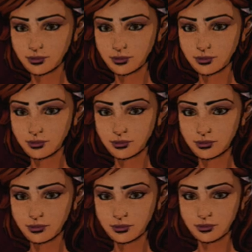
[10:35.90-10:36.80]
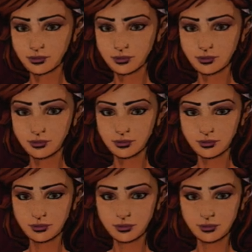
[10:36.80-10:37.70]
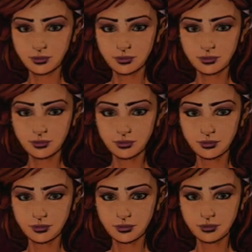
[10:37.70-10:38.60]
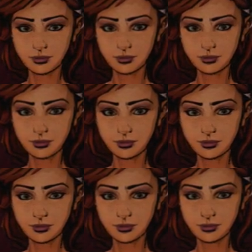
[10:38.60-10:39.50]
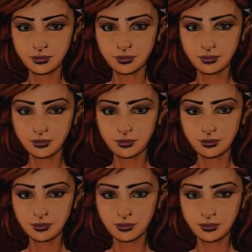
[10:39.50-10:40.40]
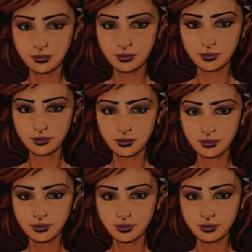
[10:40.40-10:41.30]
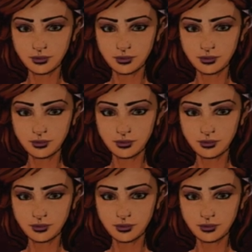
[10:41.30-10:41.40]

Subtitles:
[no speech]